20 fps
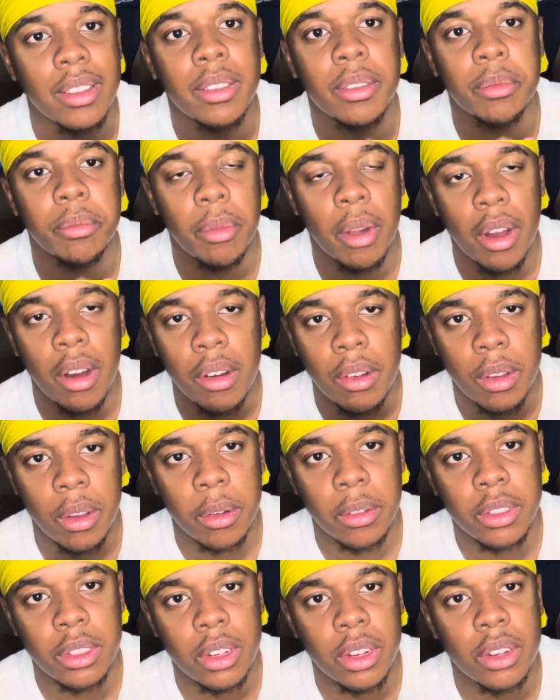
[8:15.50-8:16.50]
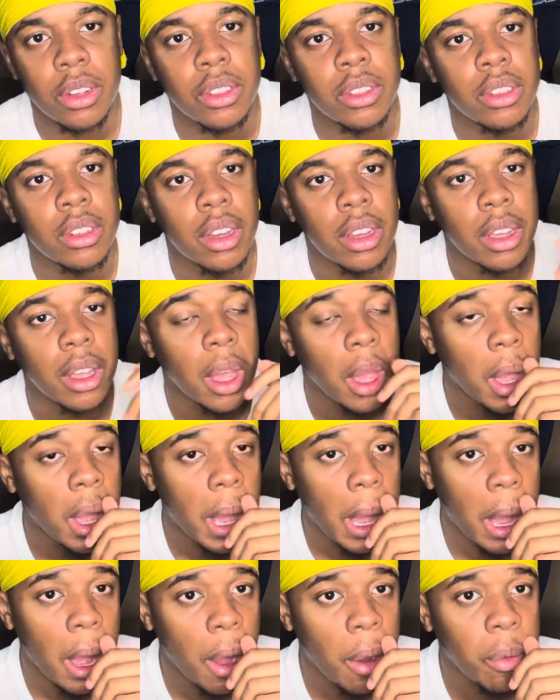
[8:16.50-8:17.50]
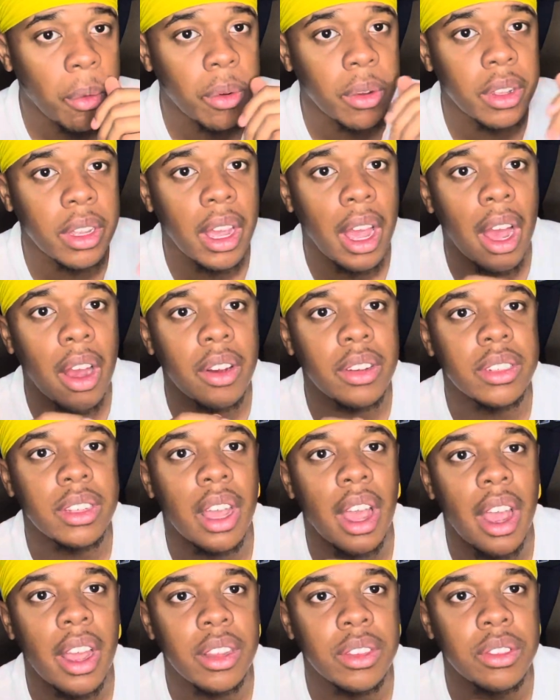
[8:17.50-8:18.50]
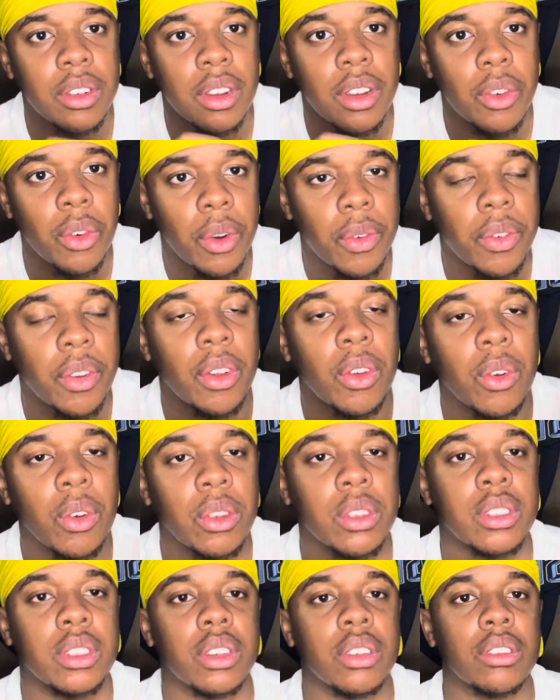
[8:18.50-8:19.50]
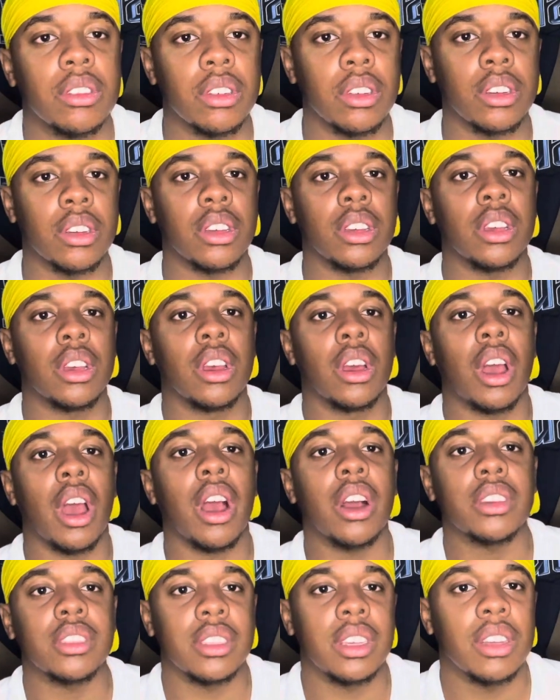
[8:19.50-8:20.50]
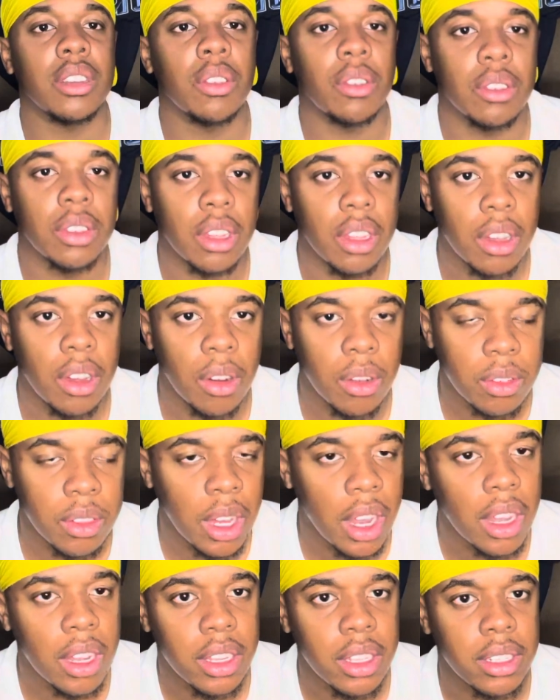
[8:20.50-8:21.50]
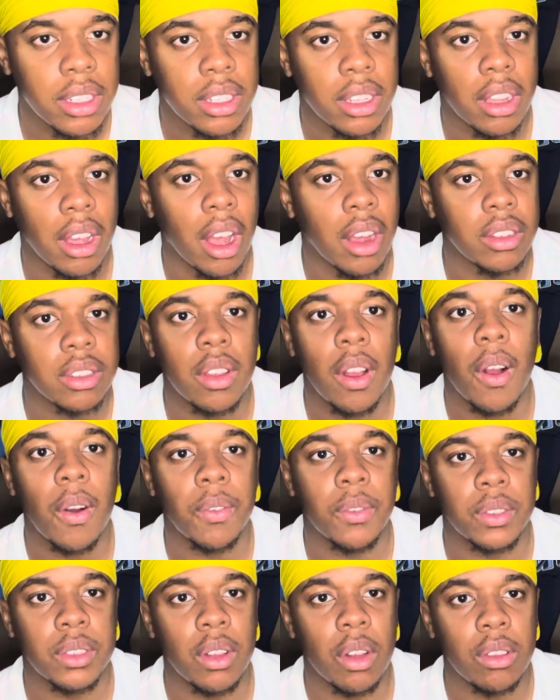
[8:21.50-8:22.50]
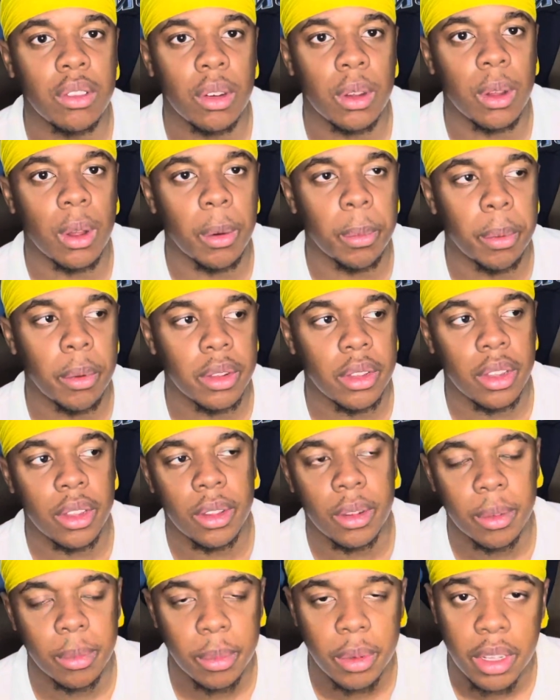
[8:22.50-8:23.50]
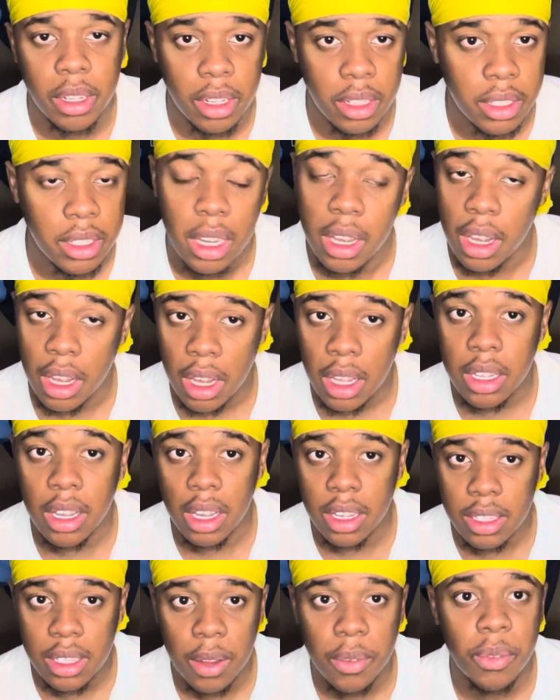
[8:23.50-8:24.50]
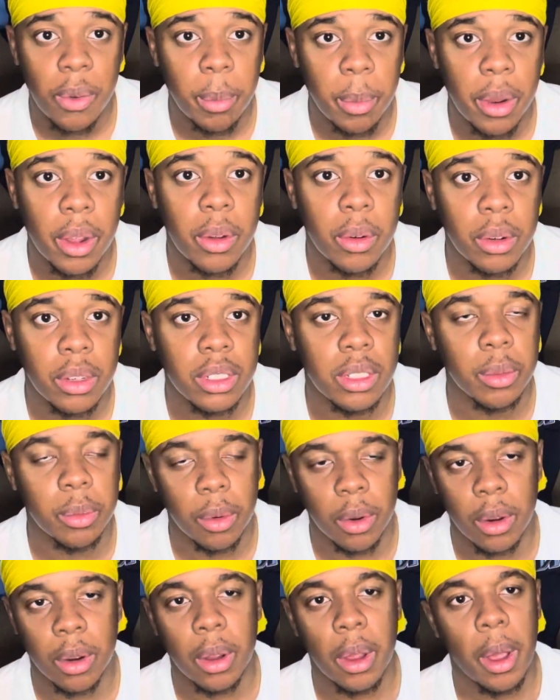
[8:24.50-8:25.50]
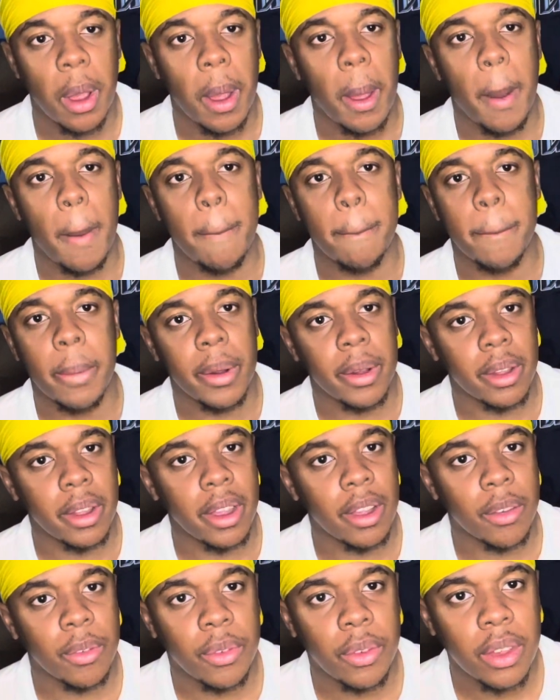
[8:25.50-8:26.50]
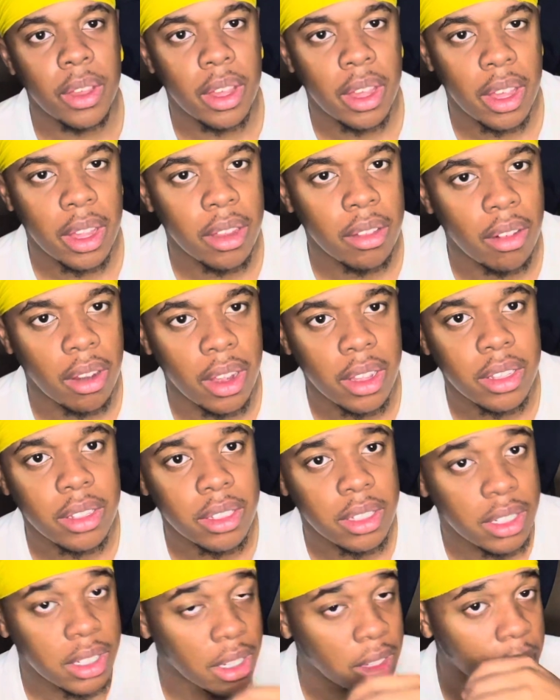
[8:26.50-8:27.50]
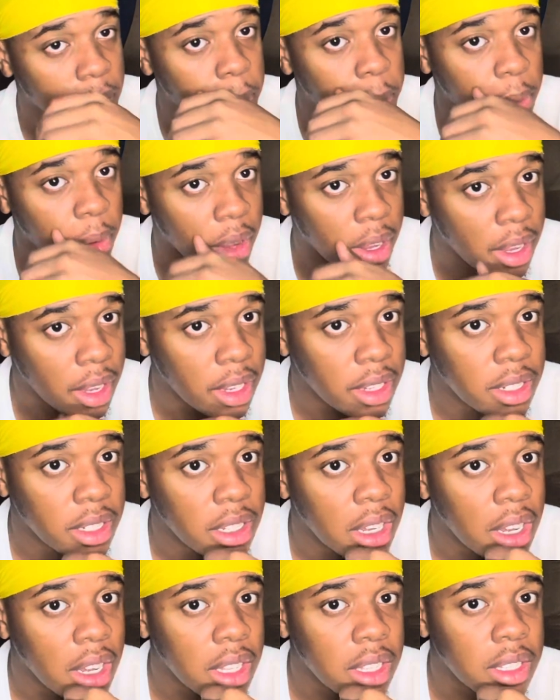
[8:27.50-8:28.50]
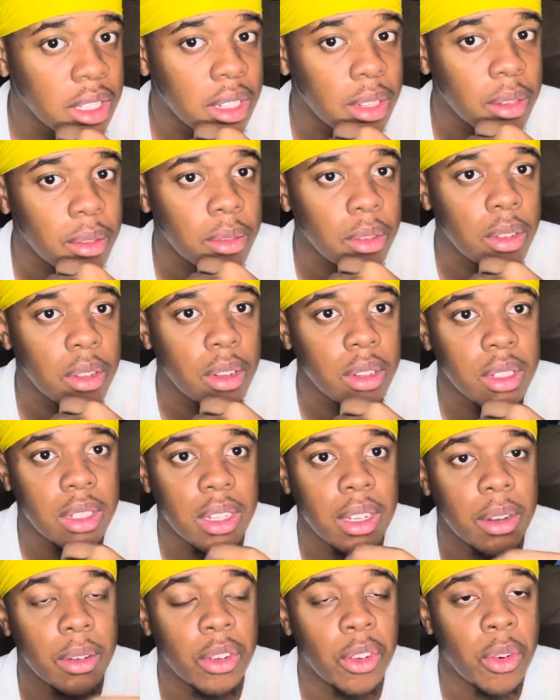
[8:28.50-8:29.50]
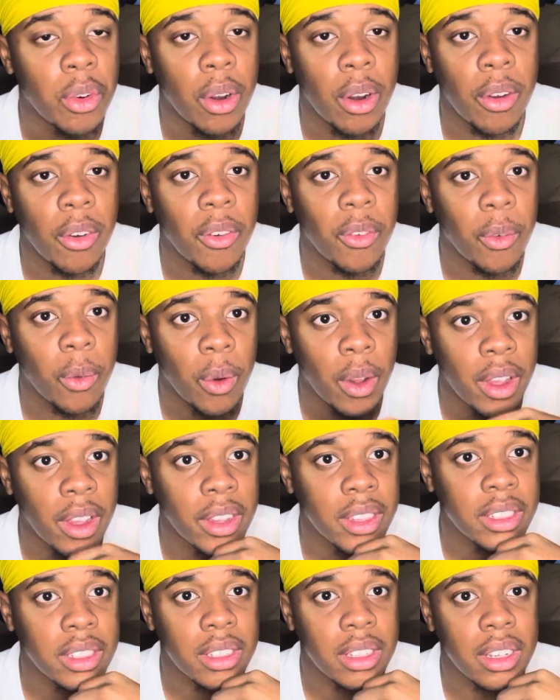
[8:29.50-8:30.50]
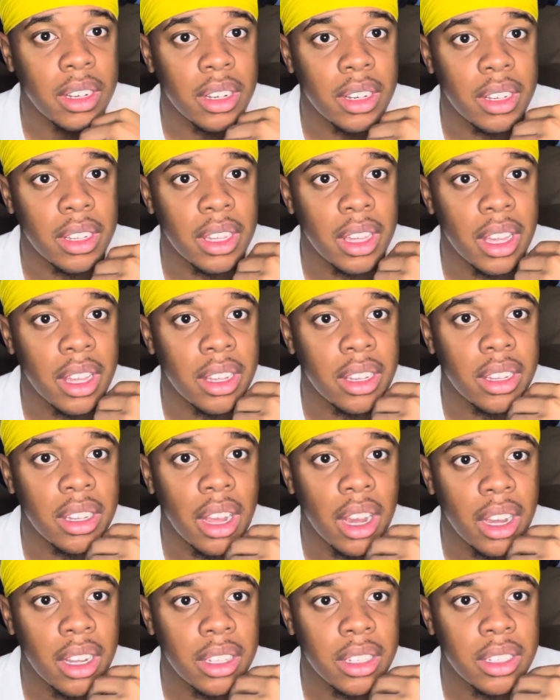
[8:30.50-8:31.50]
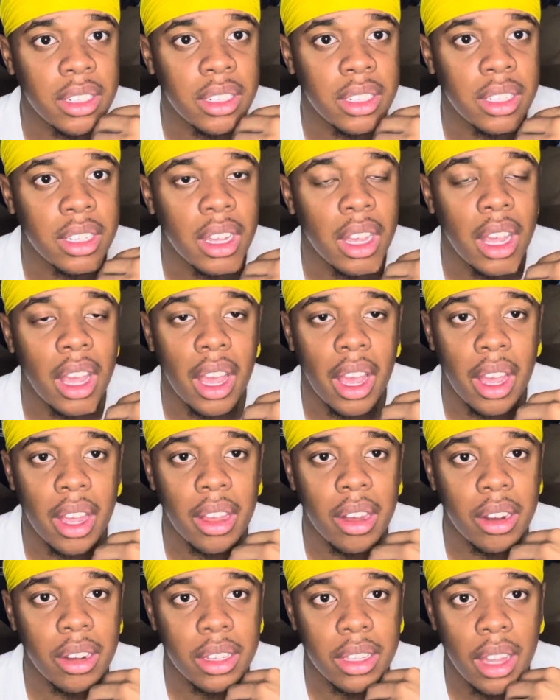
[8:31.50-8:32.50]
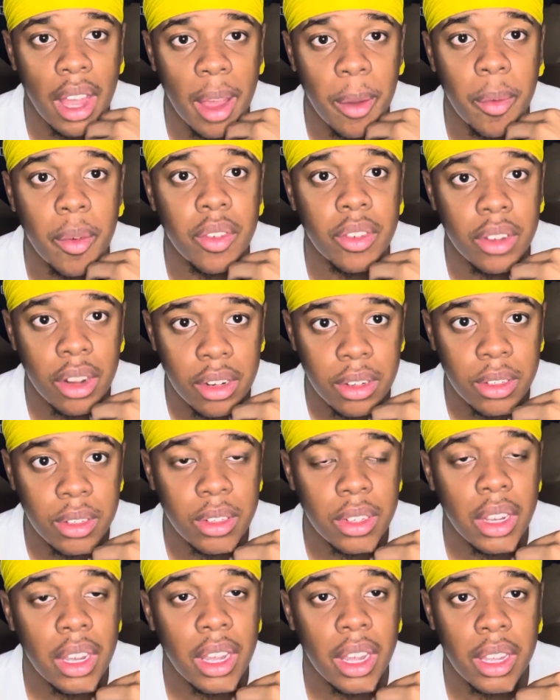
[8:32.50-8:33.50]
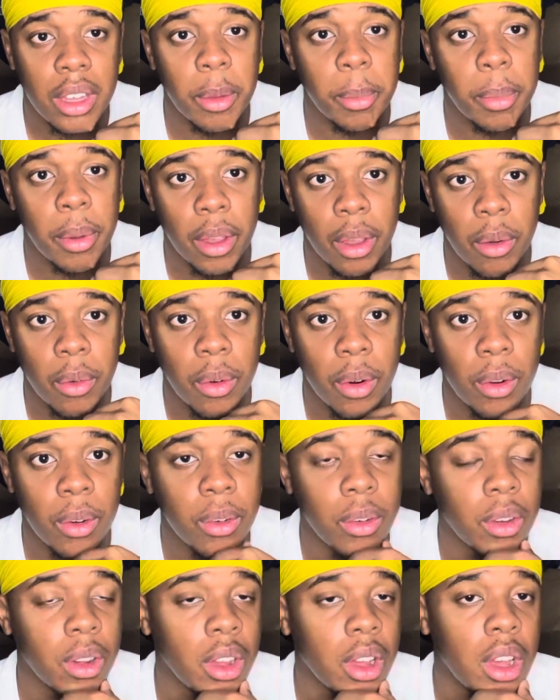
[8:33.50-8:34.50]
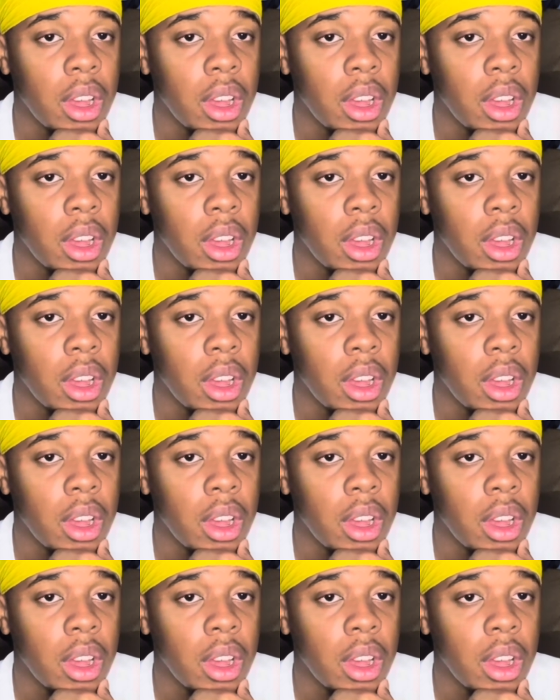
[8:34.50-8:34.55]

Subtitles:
my only concern is like, how is Adrian Griffin going to look? How is he going to coach? How's the offense going to look up under him? Because that's definitely a big question mark. But if he can like set up ways to, you know, set up career or ways to get Giannis and Damian Lillard in the pick and roll,